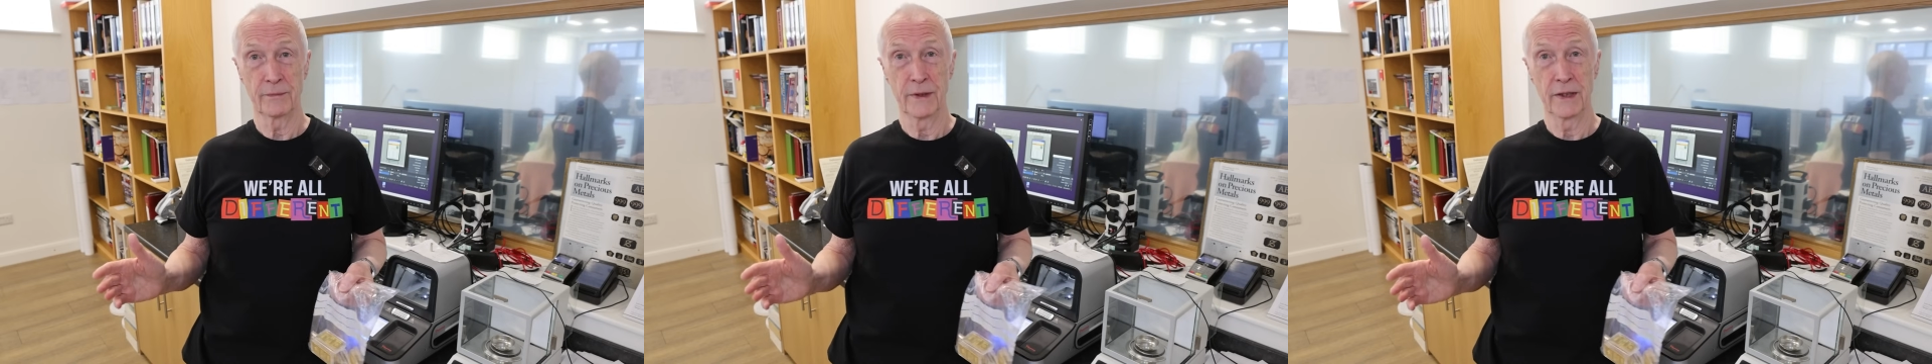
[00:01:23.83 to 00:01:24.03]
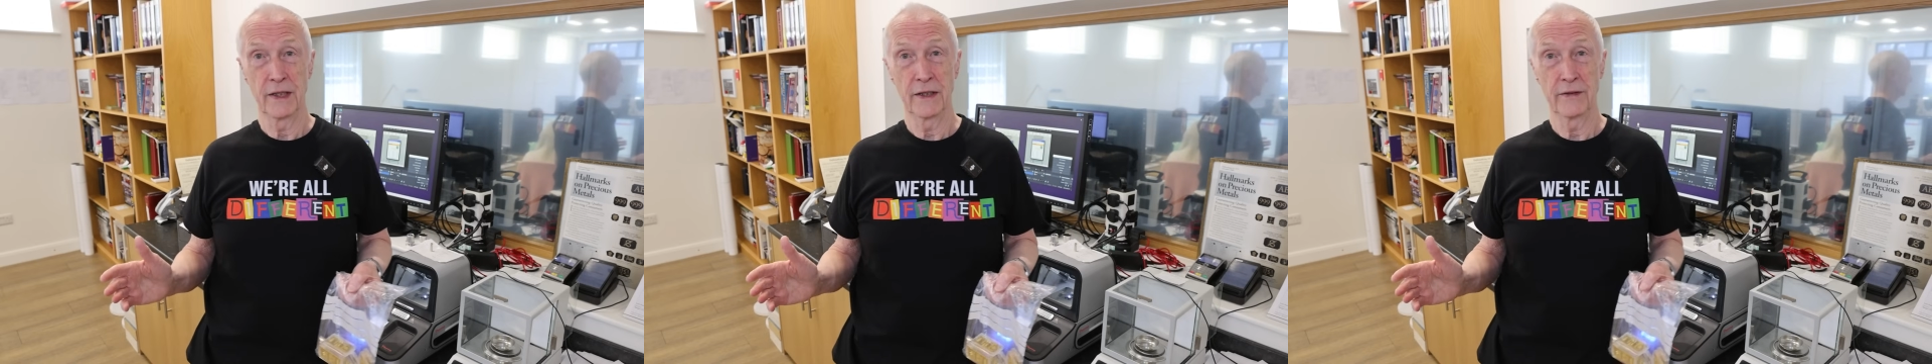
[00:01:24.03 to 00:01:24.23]

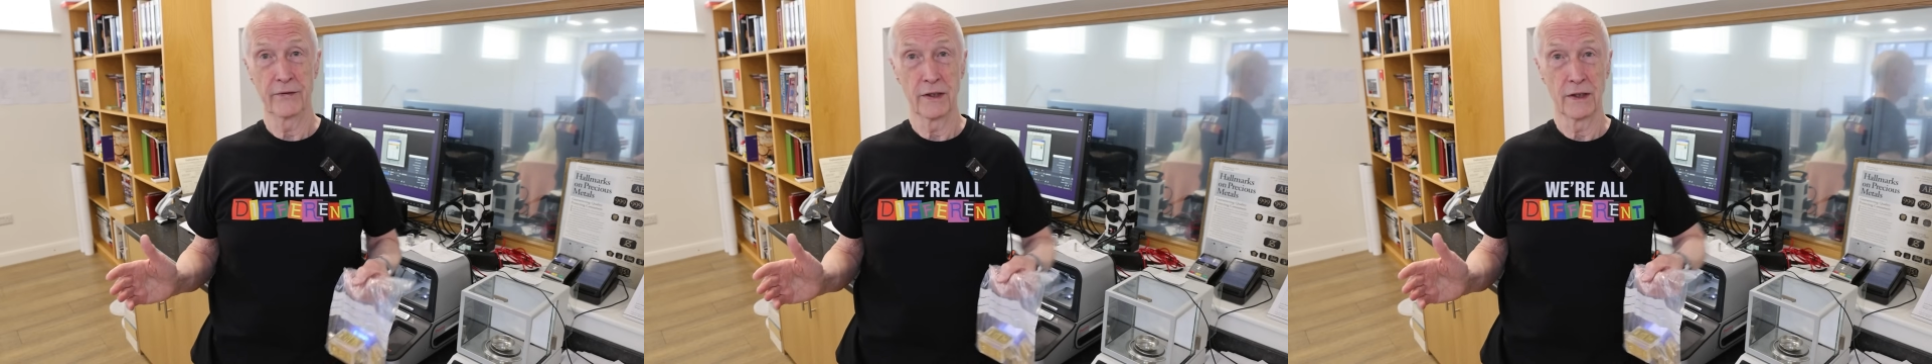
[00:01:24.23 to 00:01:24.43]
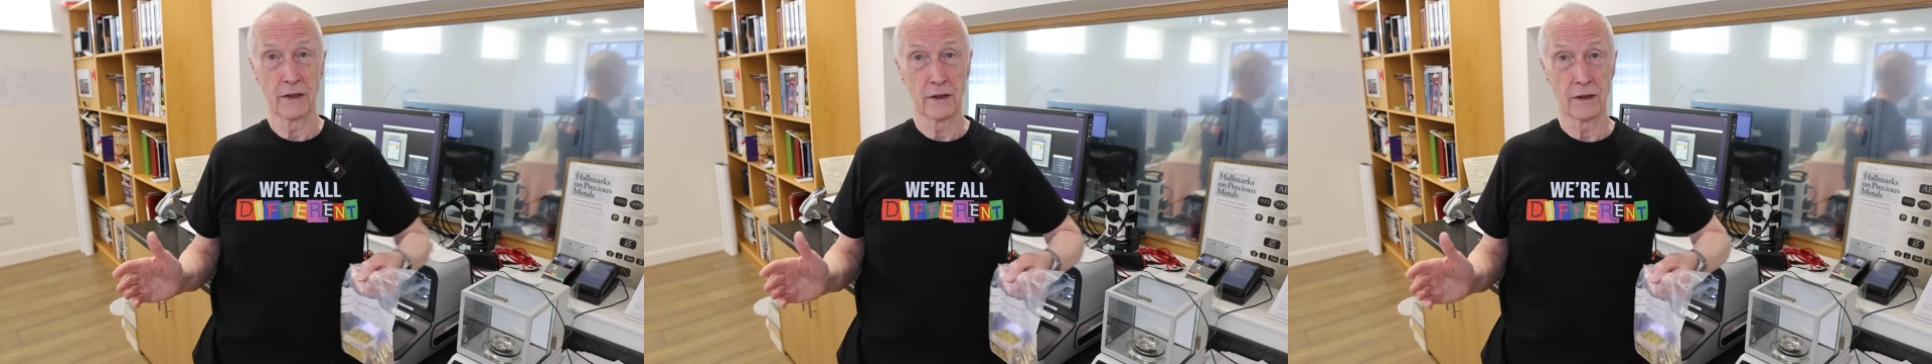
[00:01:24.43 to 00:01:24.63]
I've been
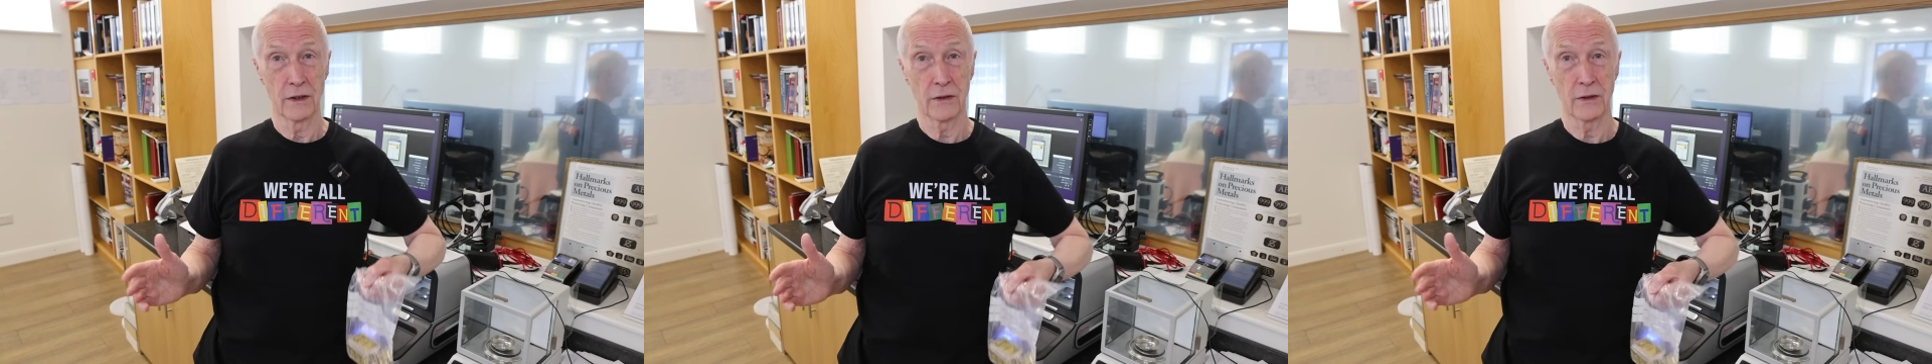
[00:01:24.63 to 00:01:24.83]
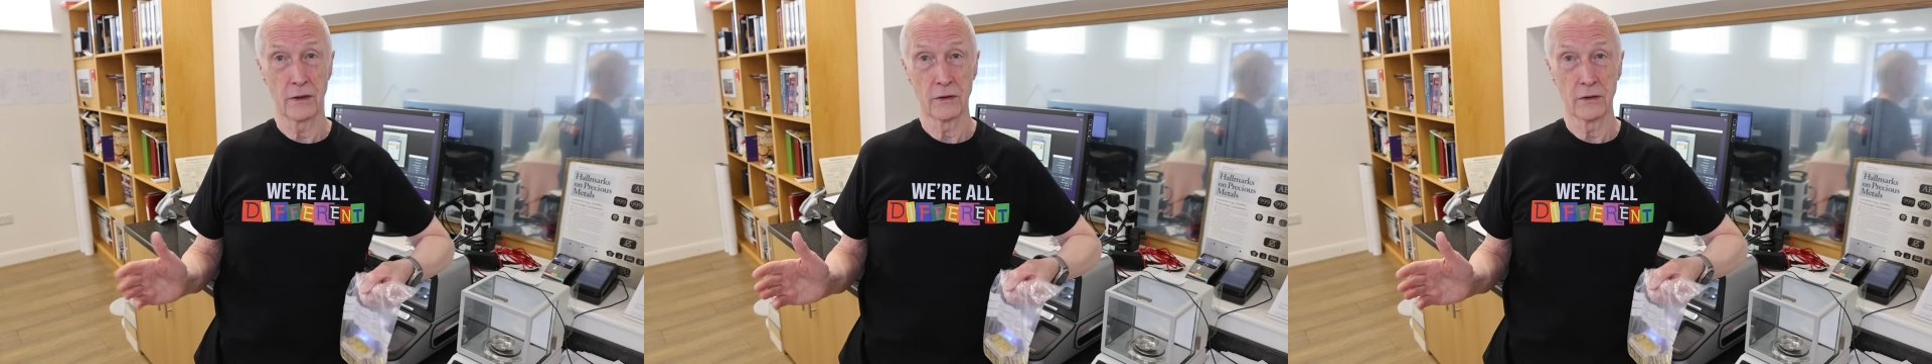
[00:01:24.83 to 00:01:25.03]
hearing a
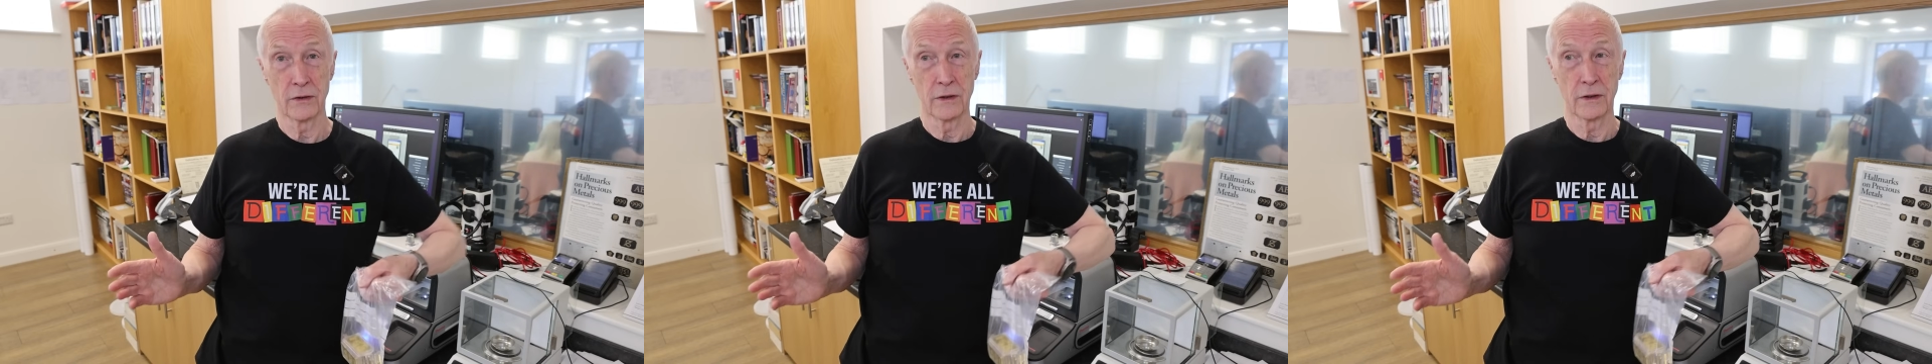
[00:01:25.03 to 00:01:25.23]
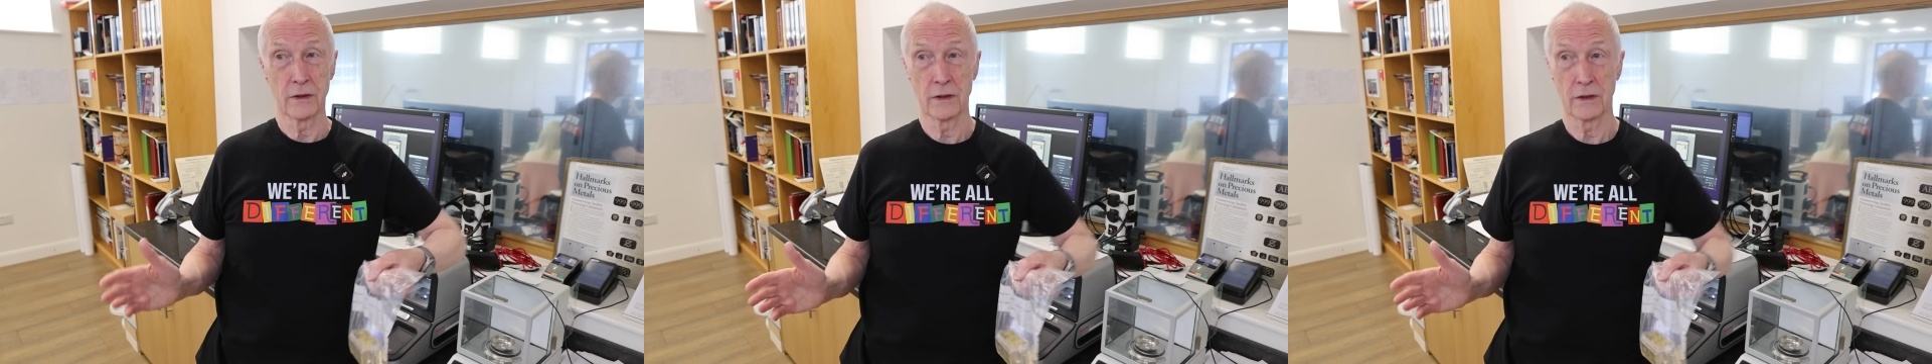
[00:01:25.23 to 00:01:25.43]

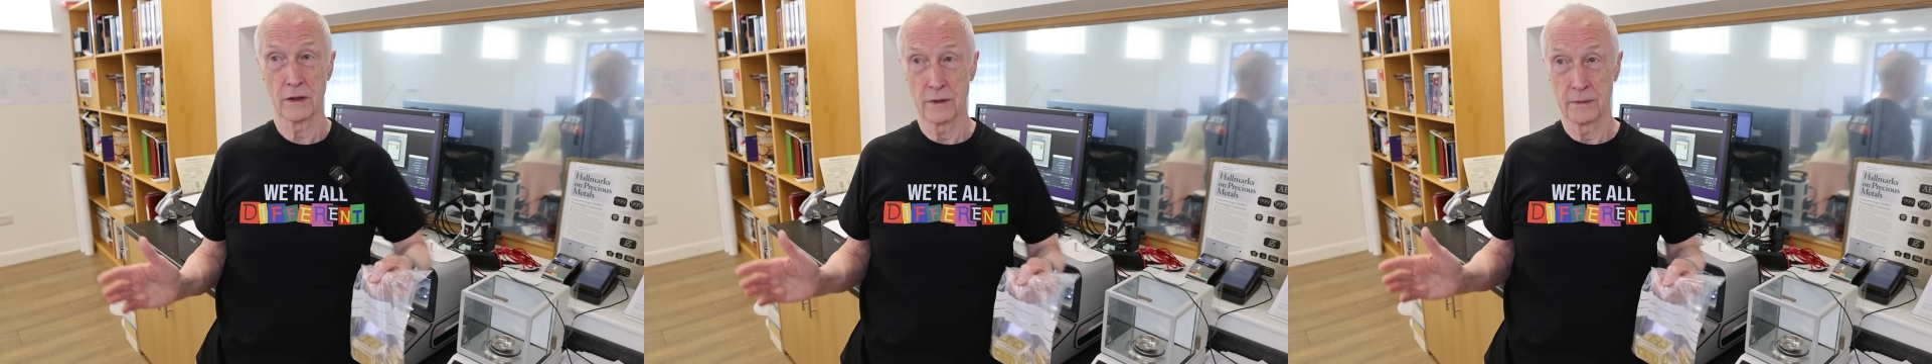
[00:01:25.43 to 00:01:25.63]
song that's